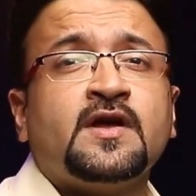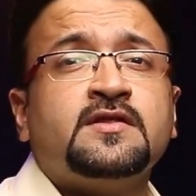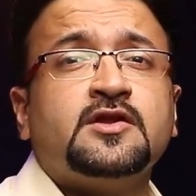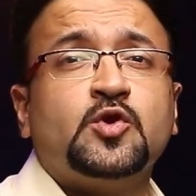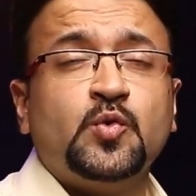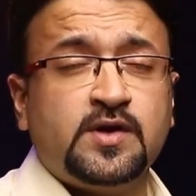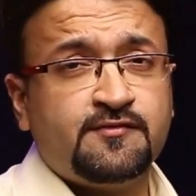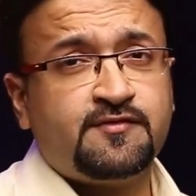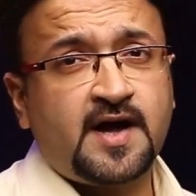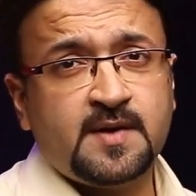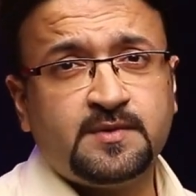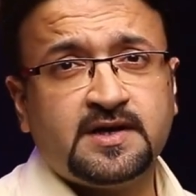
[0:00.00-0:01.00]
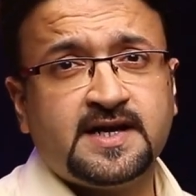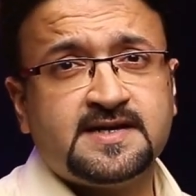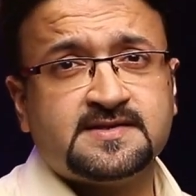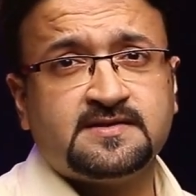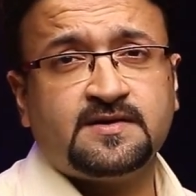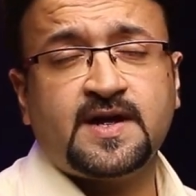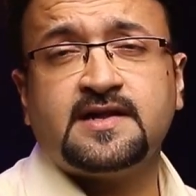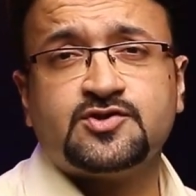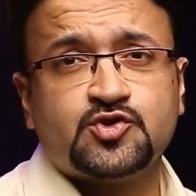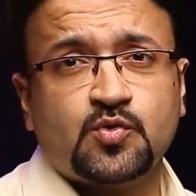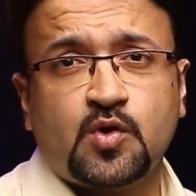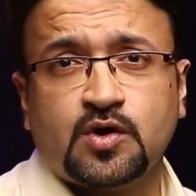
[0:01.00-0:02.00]
the thulium fiber laser, and
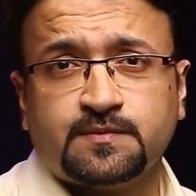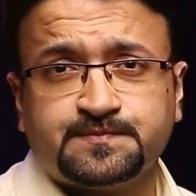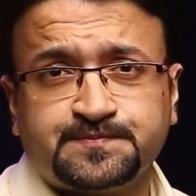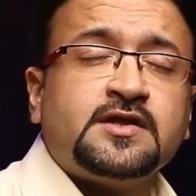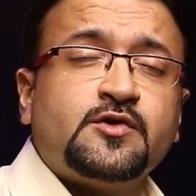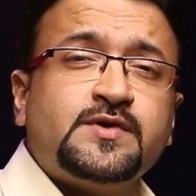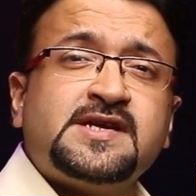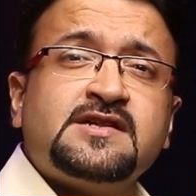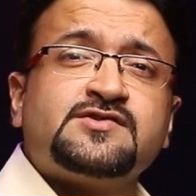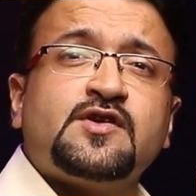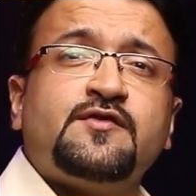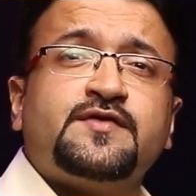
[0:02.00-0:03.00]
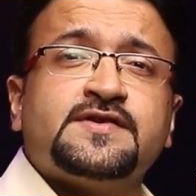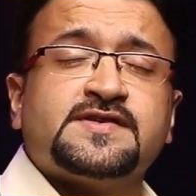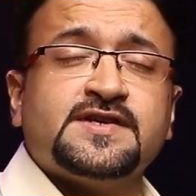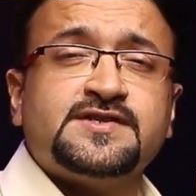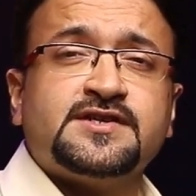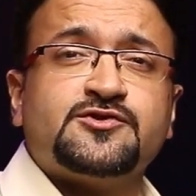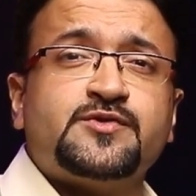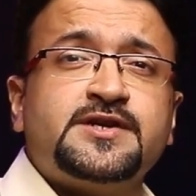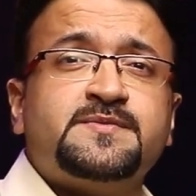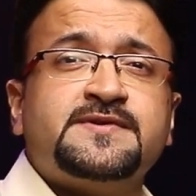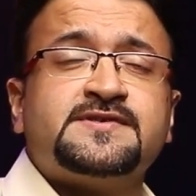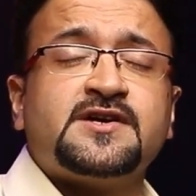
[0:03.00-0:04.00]
so on. The results of the surgical
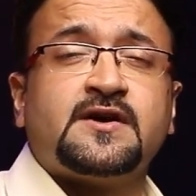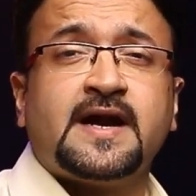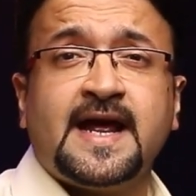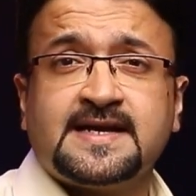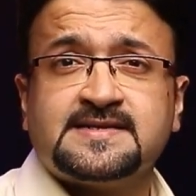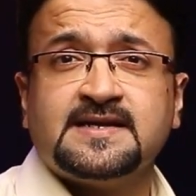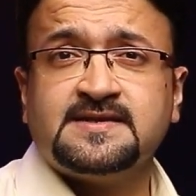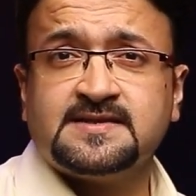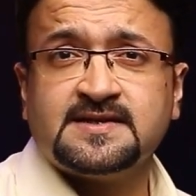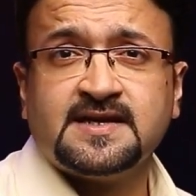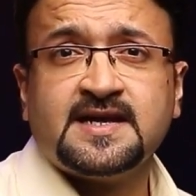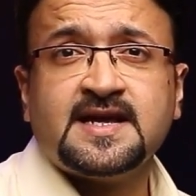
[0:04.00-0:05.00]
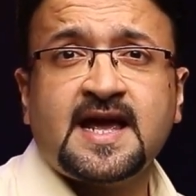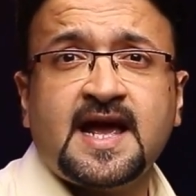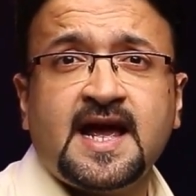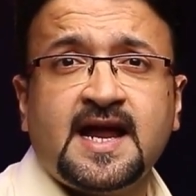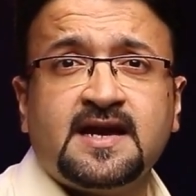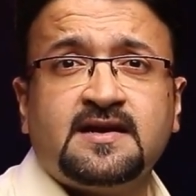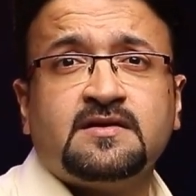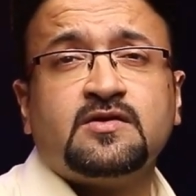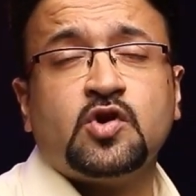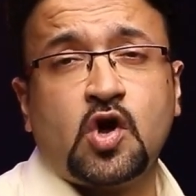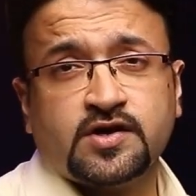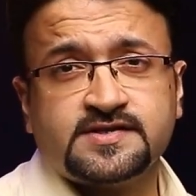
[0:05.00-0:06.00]
treatments are excellent, and
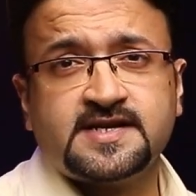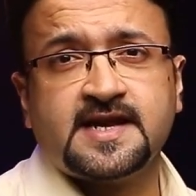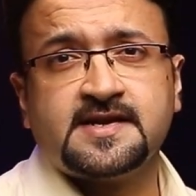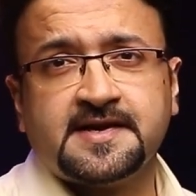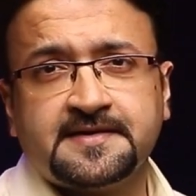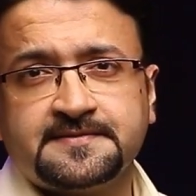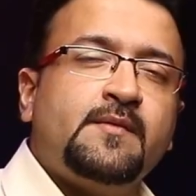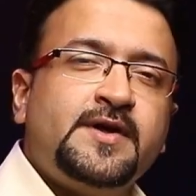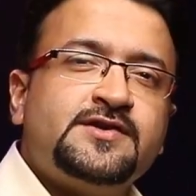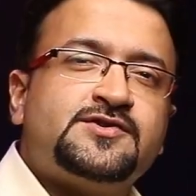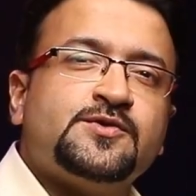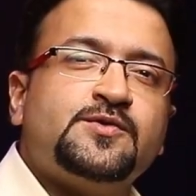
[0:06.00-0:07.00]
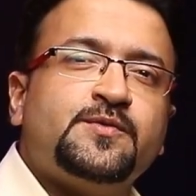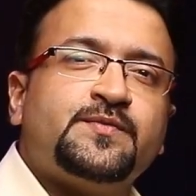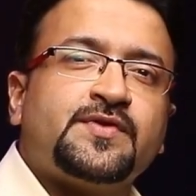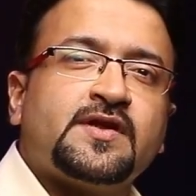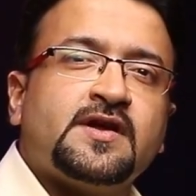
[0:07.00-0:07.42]
long-standing. Coming to